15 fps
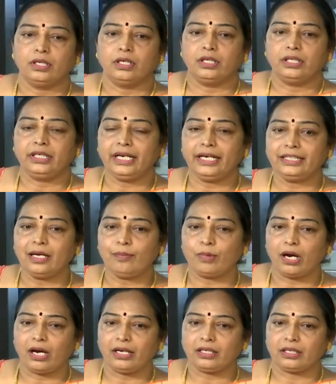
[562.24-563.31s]
Read the
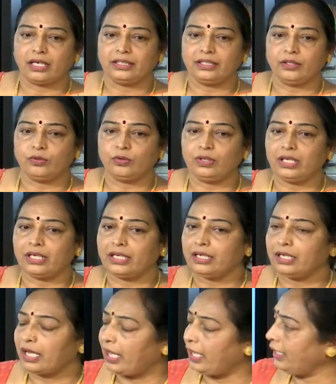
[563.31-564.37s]
mark on the ruler
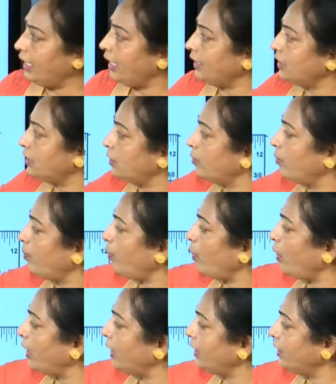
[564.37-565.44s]
against
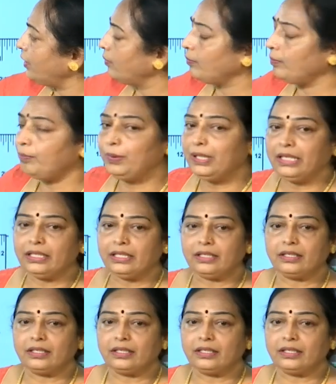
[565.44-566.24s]
point B.